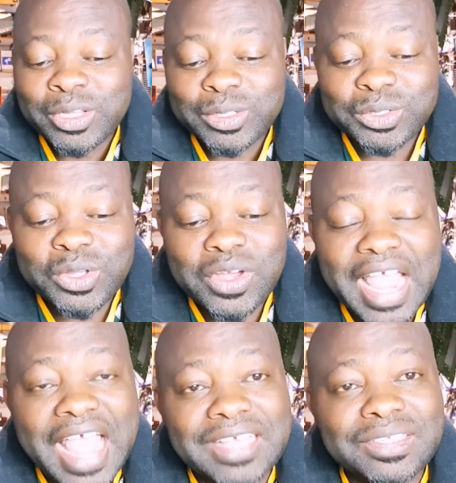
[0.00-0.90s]
So
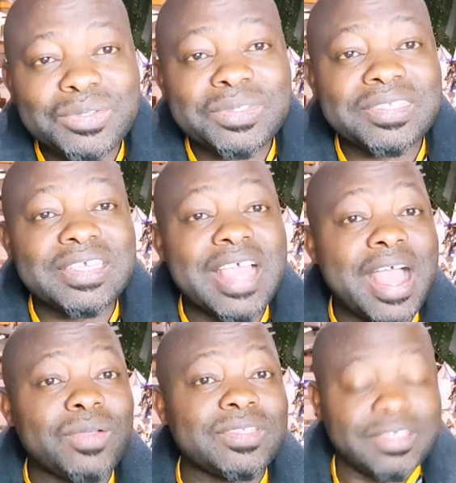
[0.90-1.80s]
guys, you see
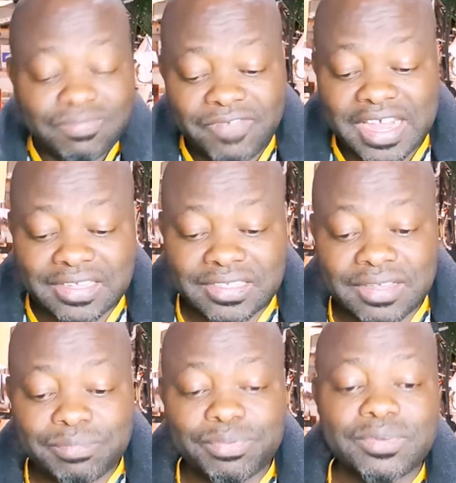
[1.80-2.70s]
how it is very
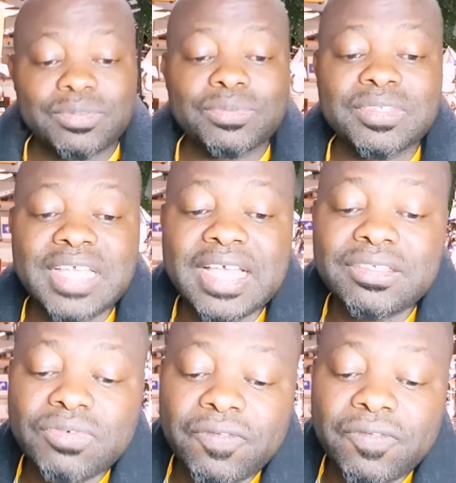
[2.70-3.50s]
simple to test your